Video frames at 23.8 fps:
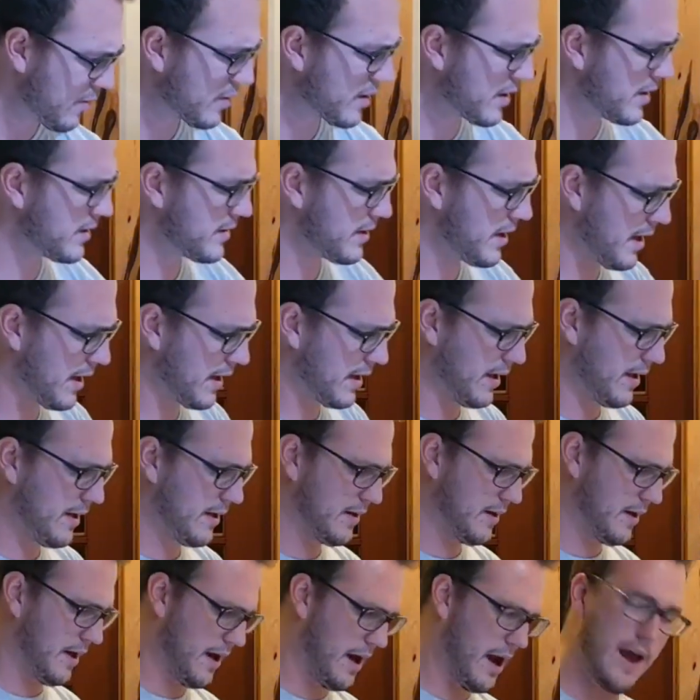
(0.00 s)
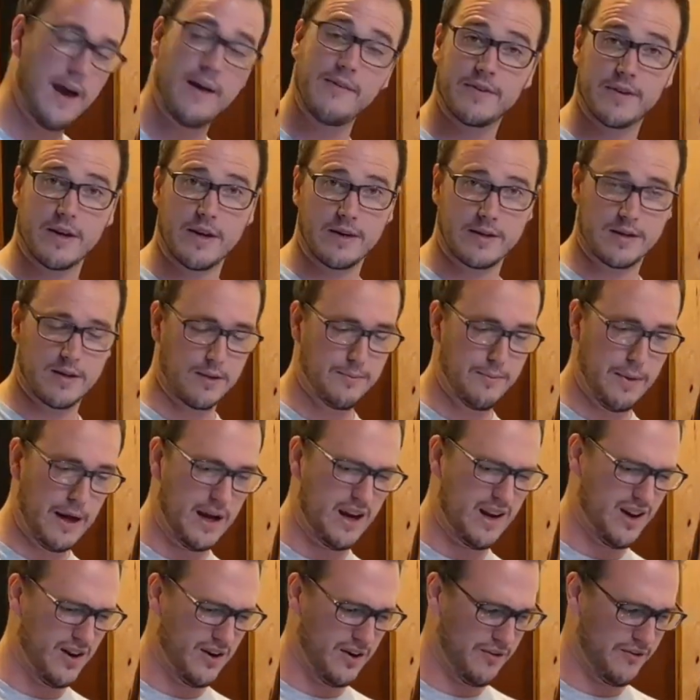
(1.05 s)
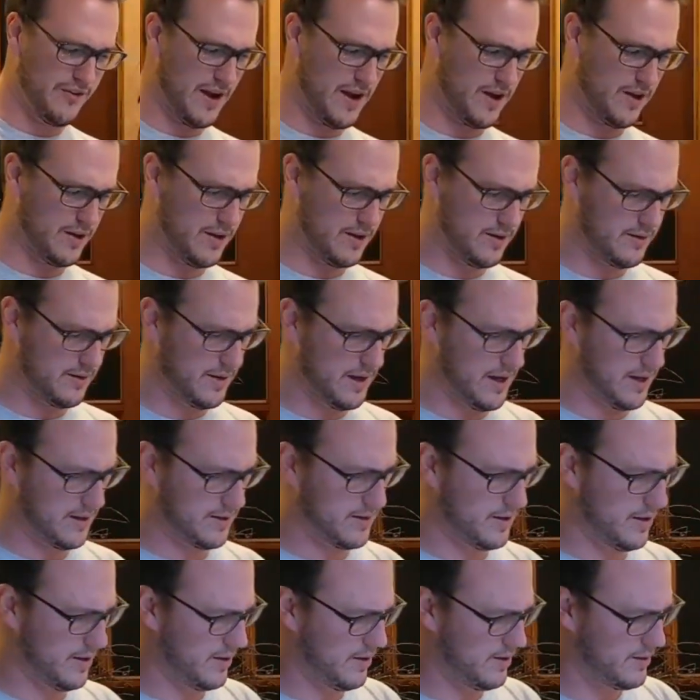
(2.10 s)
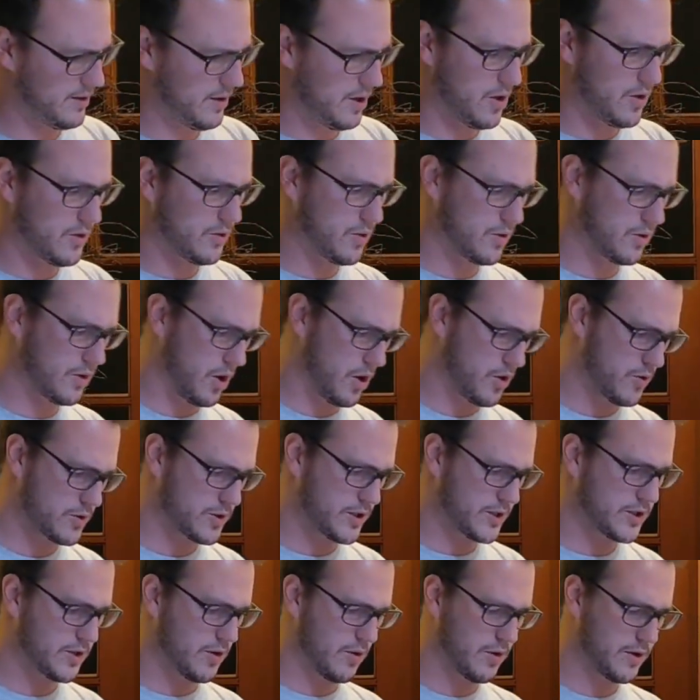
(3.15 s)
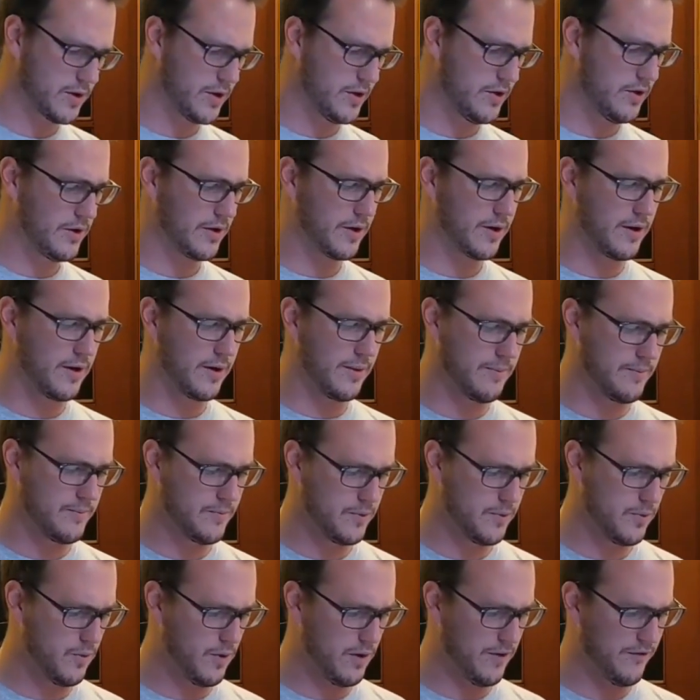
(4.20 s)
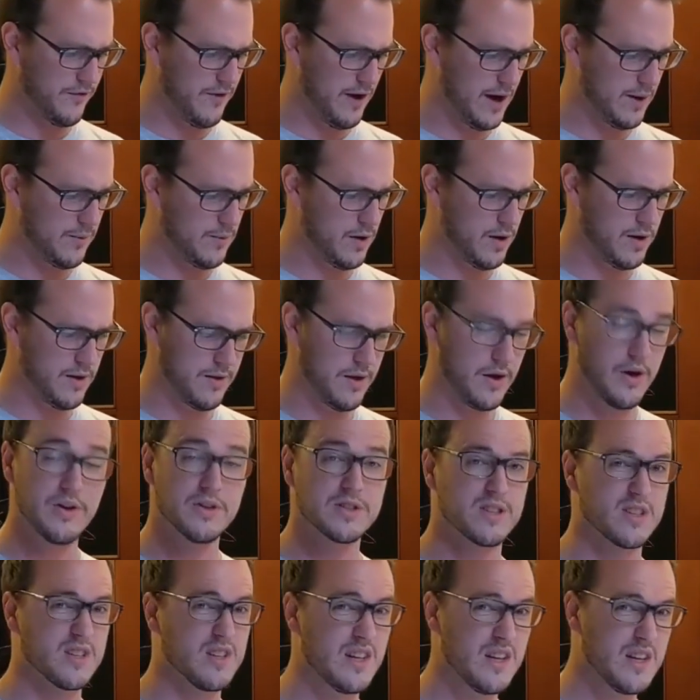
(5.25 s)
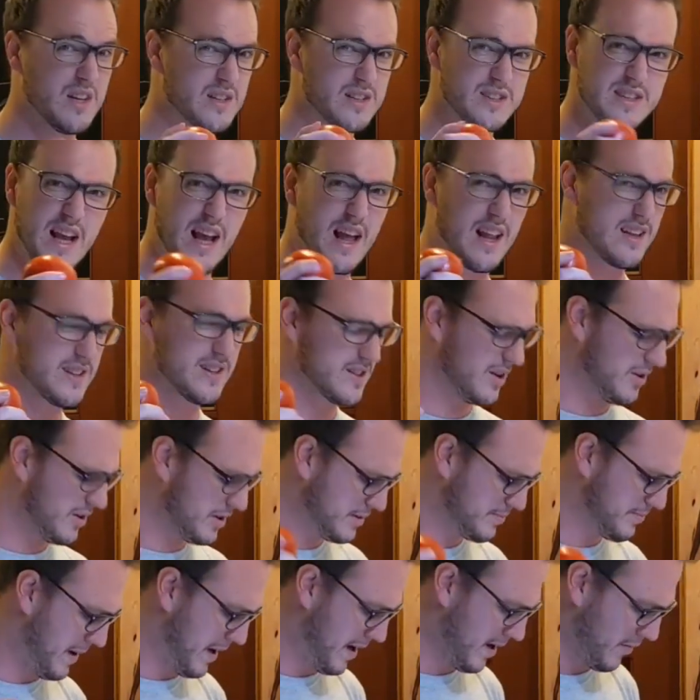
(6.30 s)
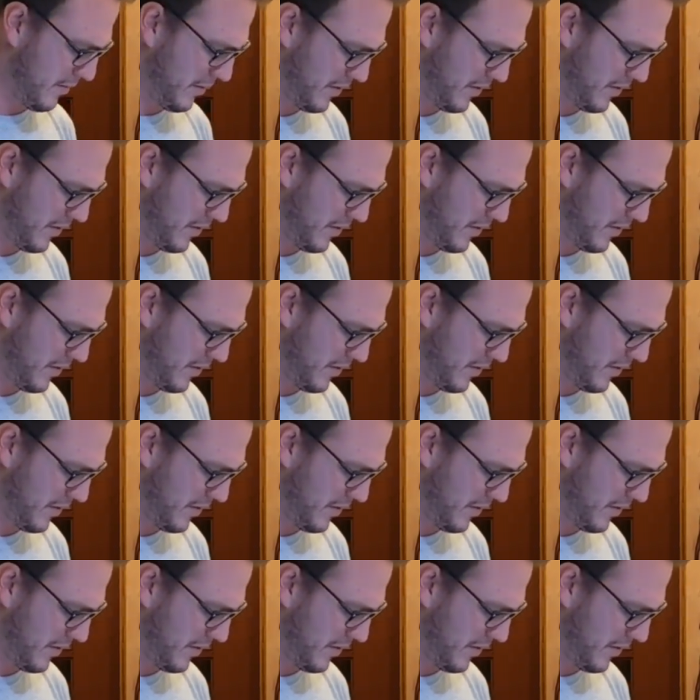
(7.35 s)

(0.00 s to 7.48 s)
going to take, and I have a tomato. I found it at the local grocery store too. You're going to want to find one of those. The salad's always better